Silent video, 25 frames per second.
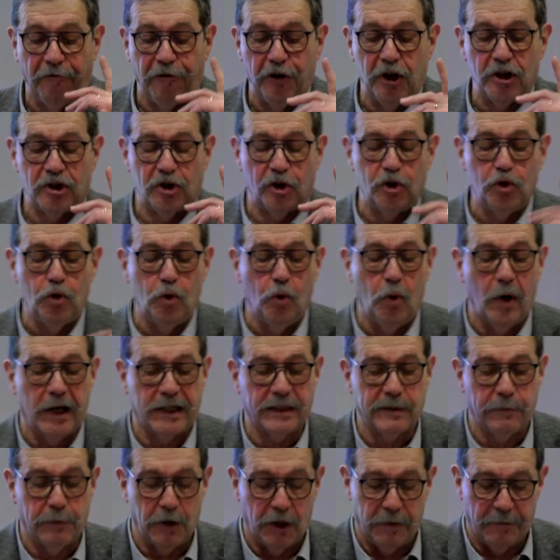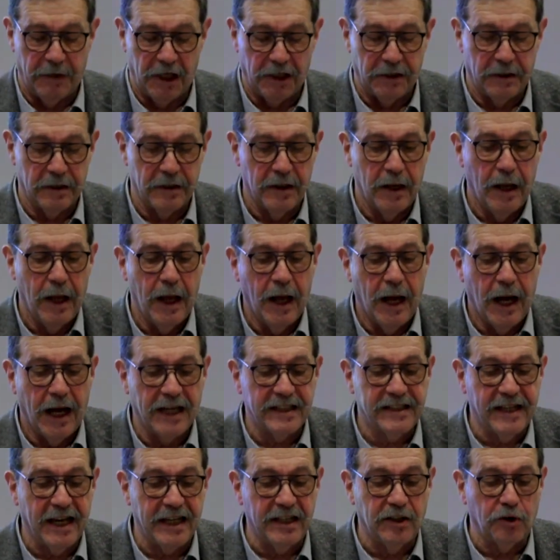first new experiment.
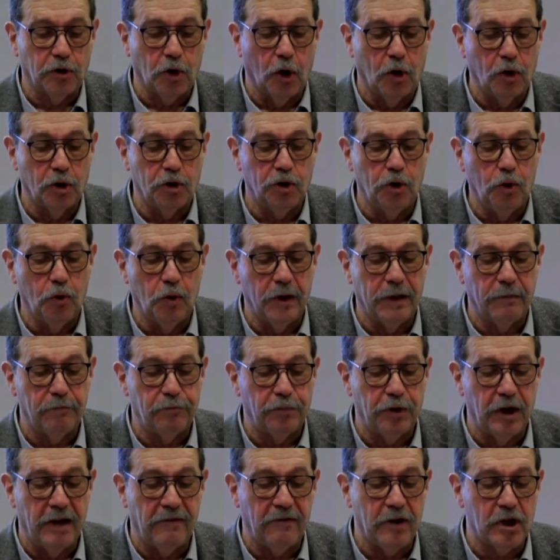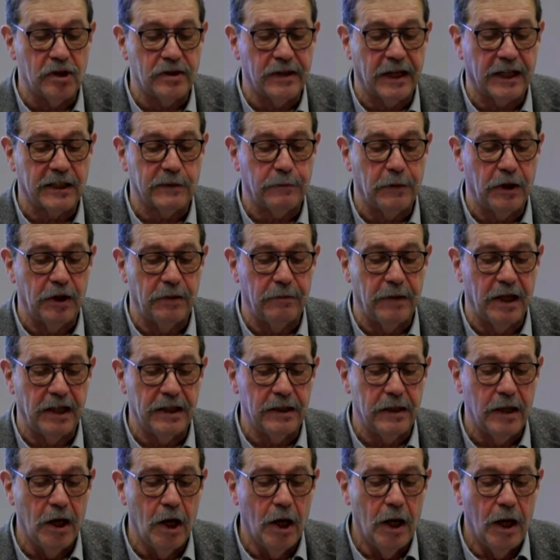As I told you in previous
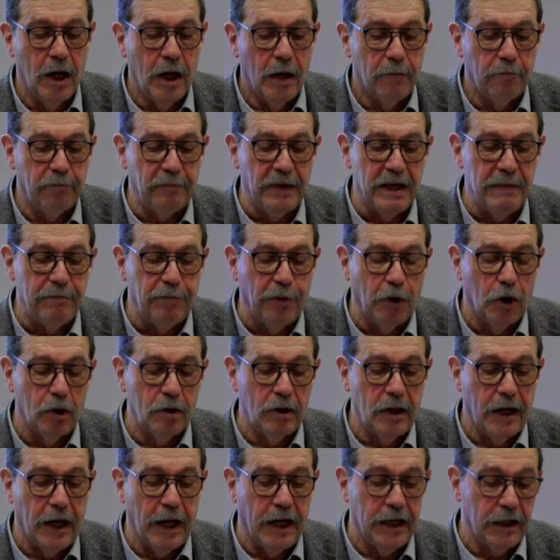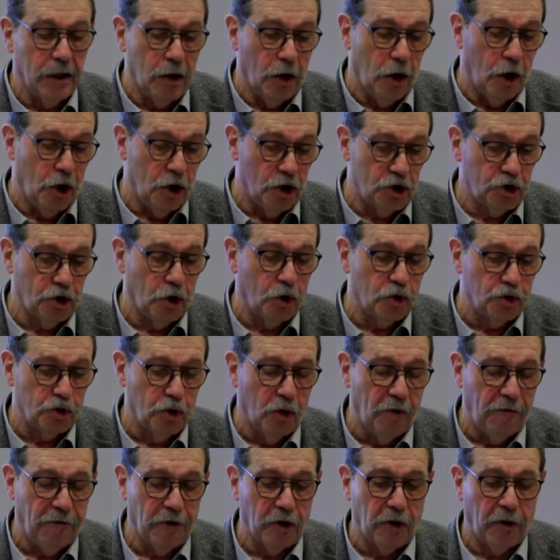experiment, people, and us
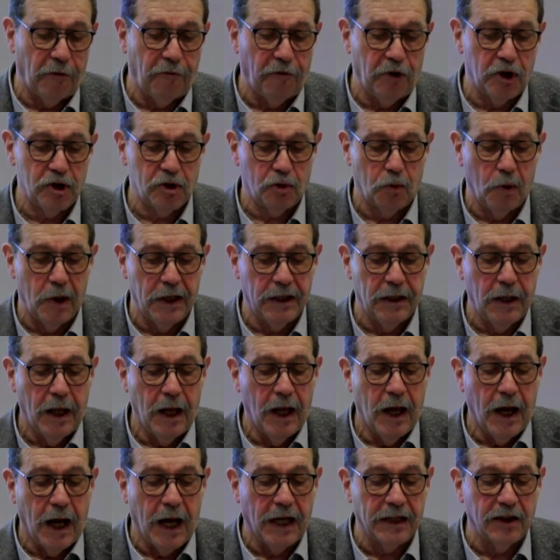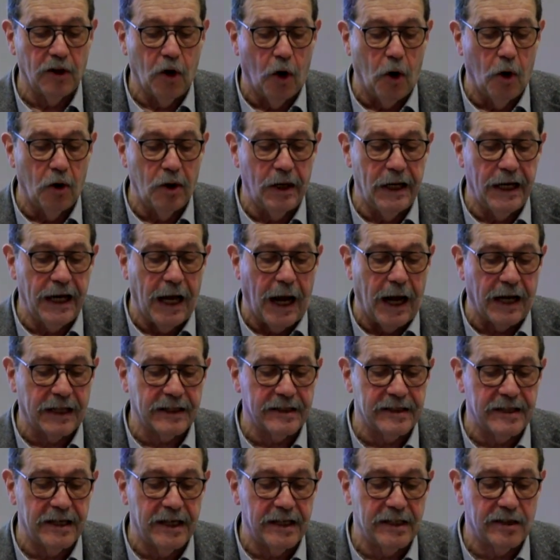also for the first one, had only
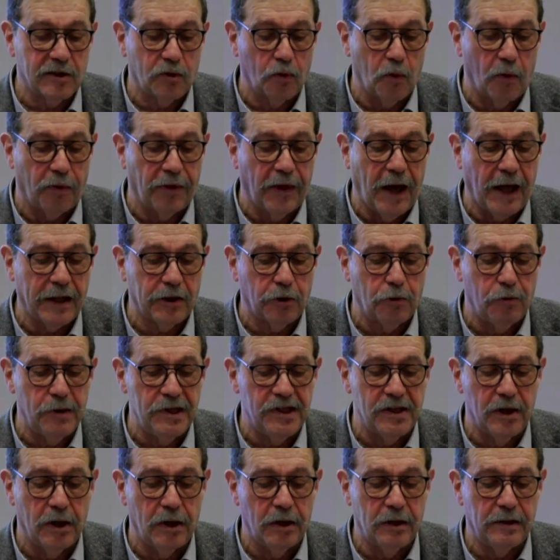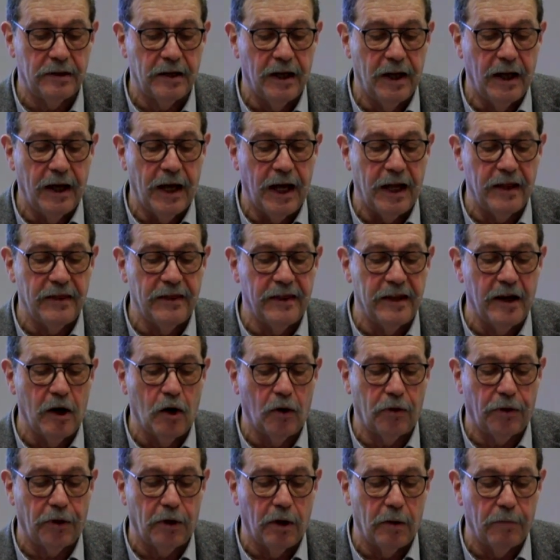access to that result, and the
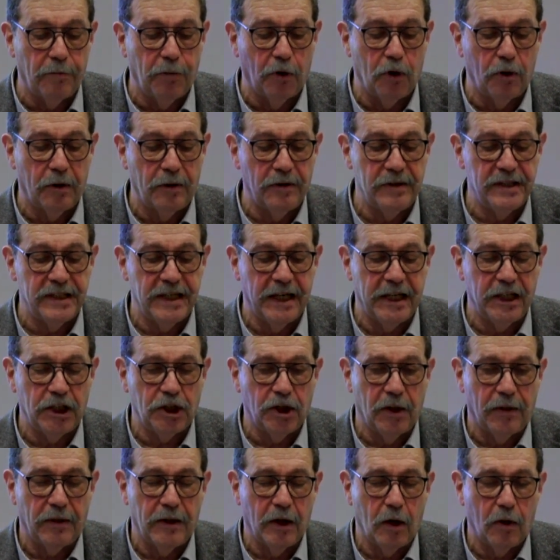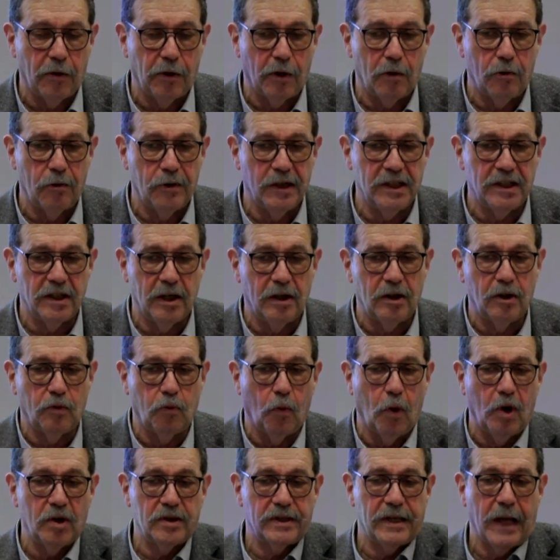other polarization, the other result
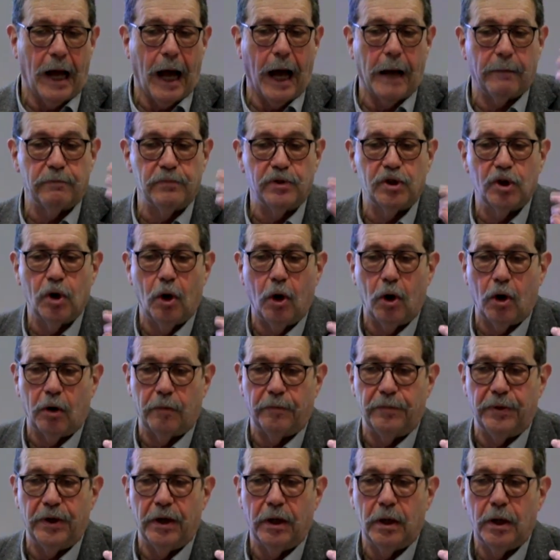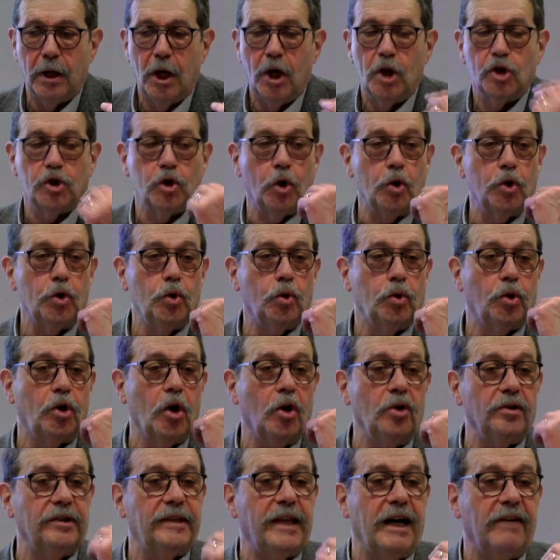was absorbed. So you
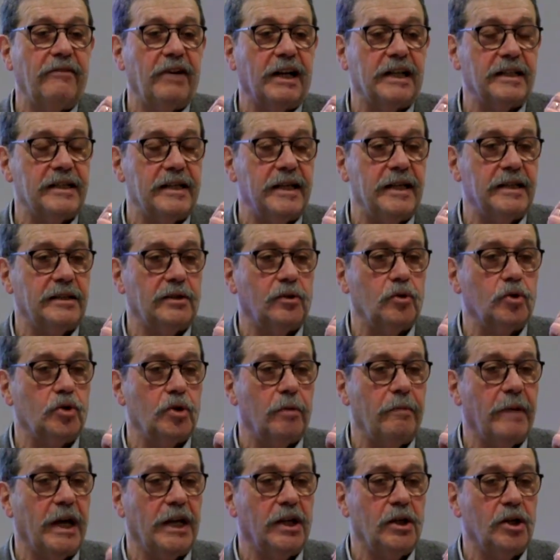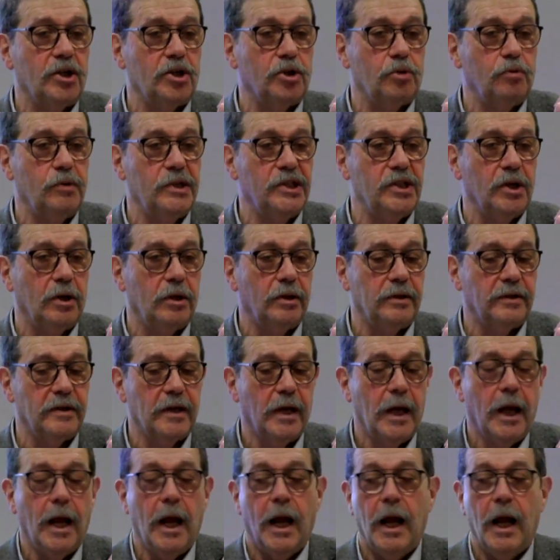don't have access to the minus result.